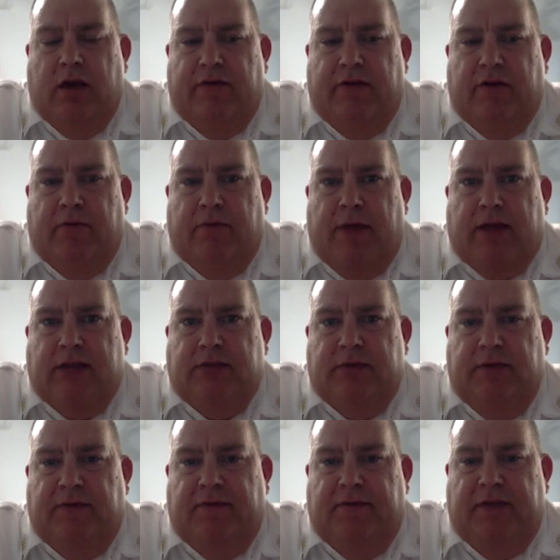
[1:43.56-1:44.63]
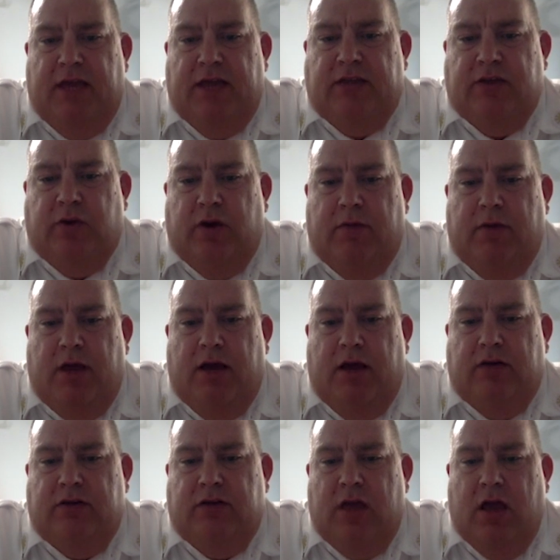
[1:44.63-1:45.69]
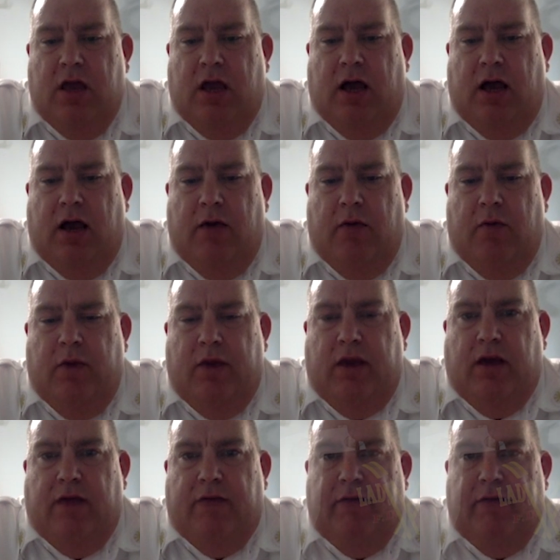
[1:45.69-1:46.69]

approximately 58 square miles. We cover